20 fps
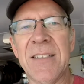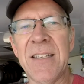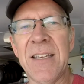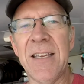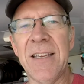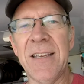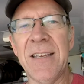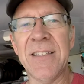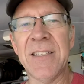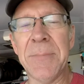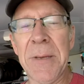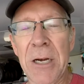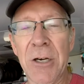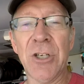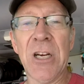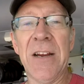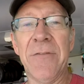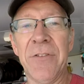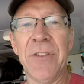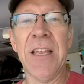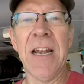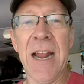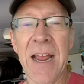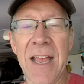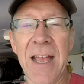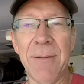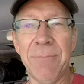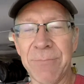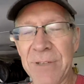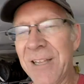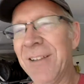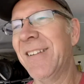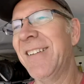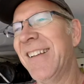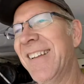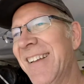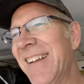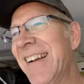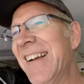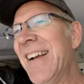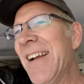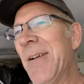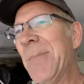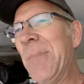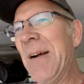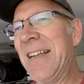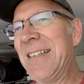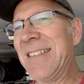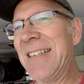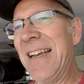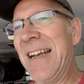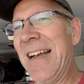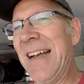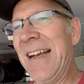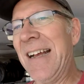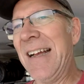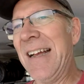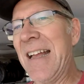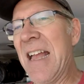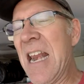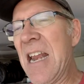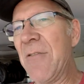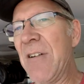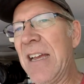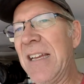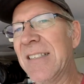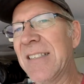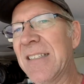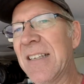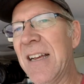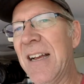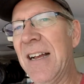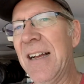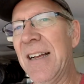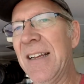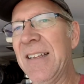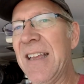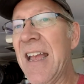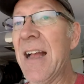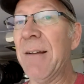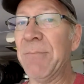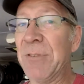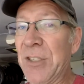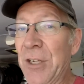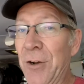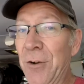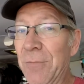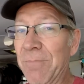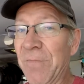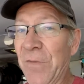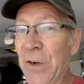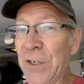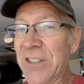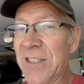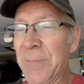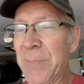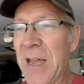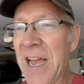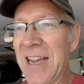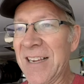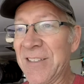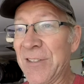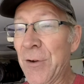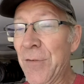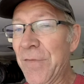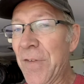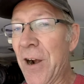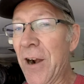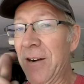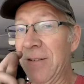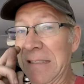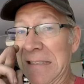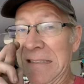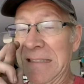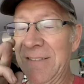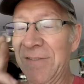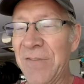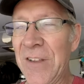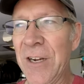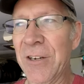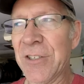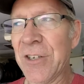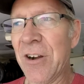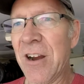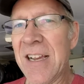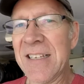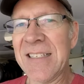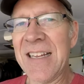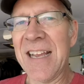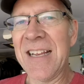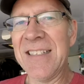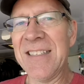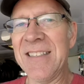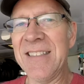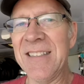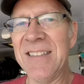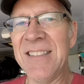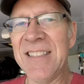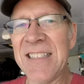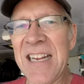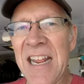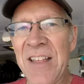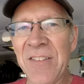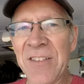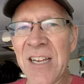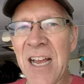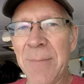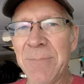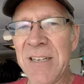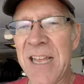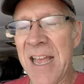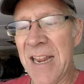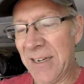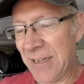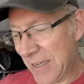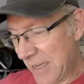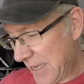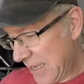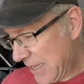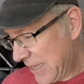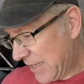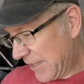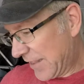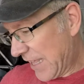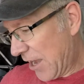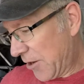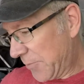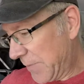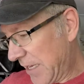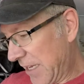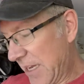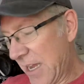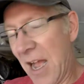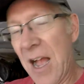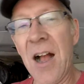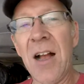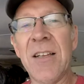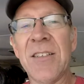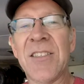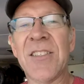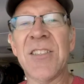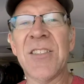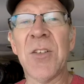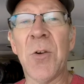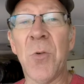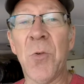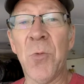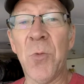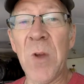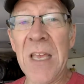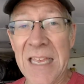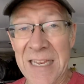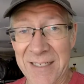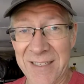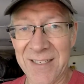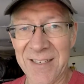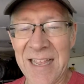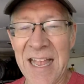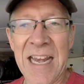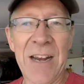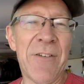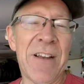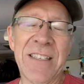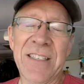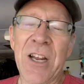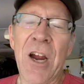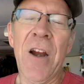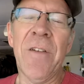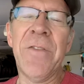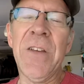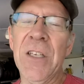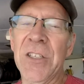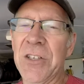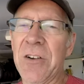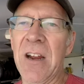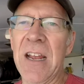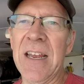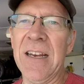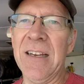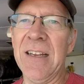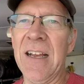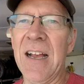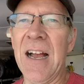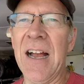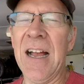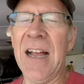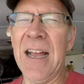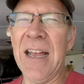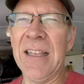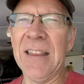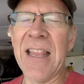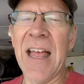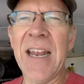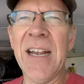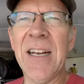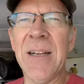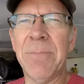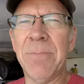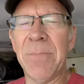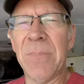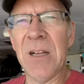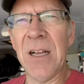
he is a better driver than I am. But anyways, yeah, so first impact so far. Fingers crossed I can stay in the top 10. That would be sweet. Anyways, car feels great. I landed up